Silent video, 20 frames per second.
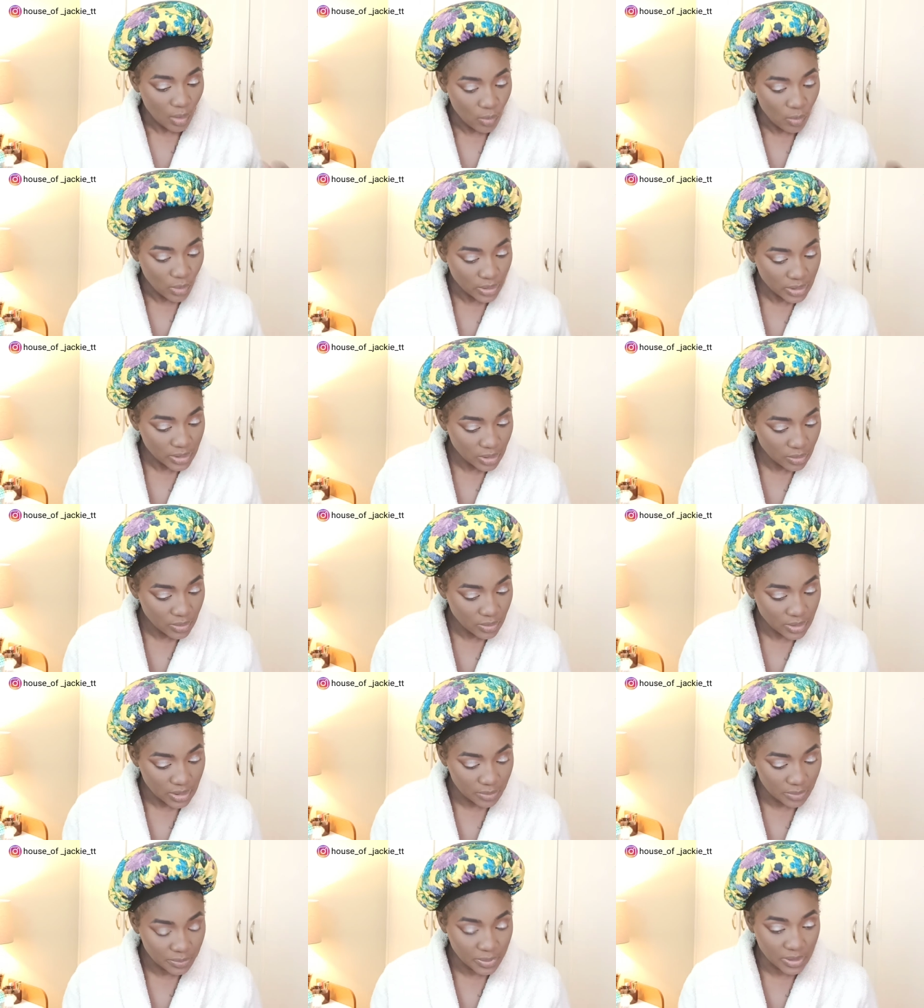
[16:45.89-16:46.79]
what you're
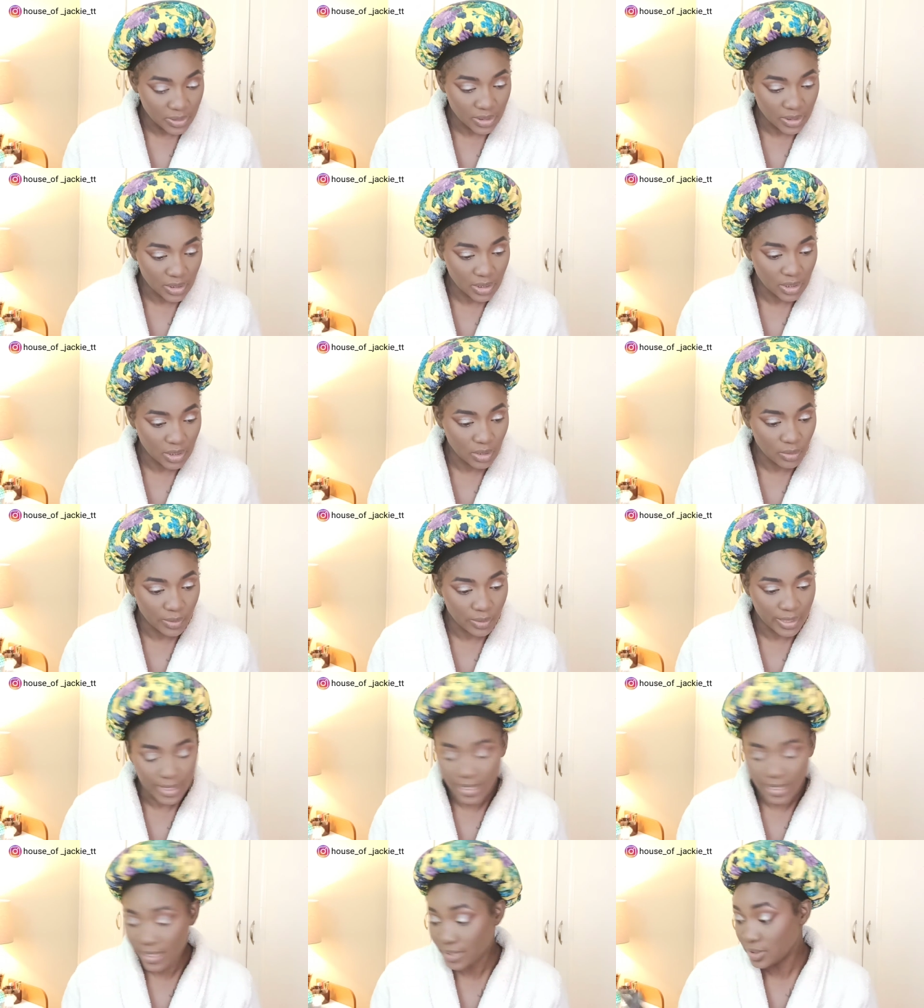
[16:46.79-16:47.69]
going to put in your
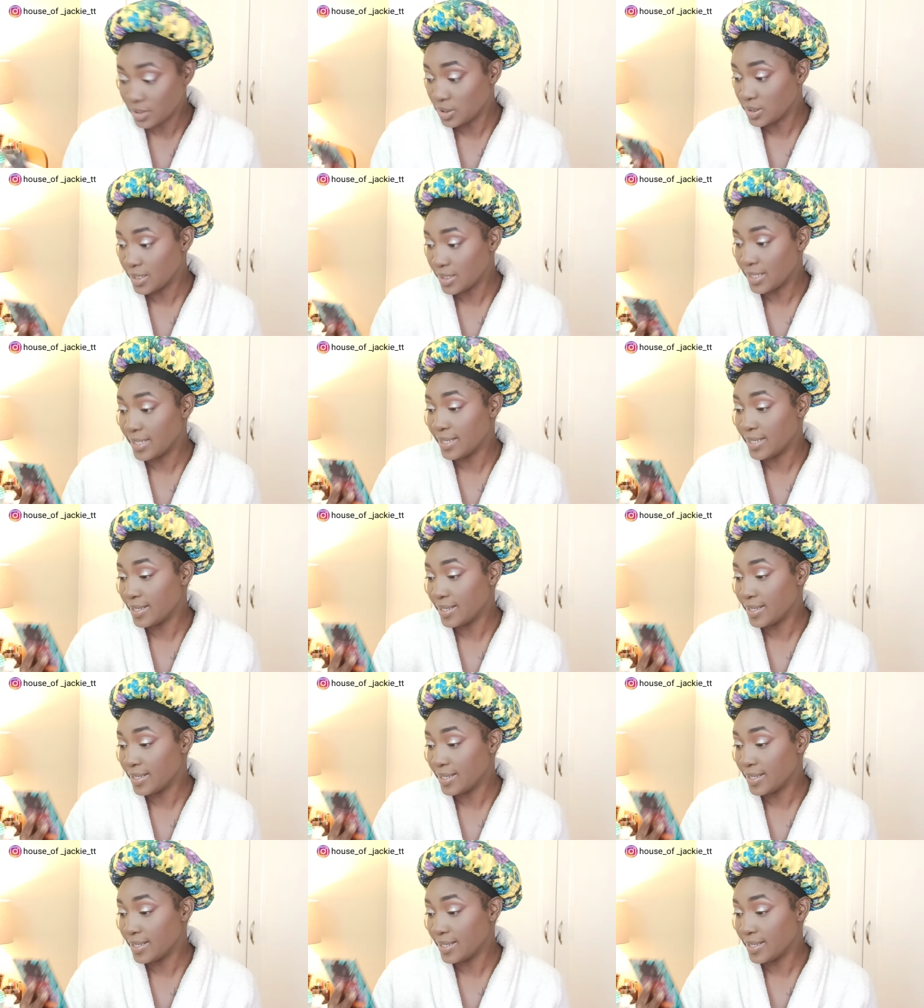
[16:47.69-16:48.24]
lower lash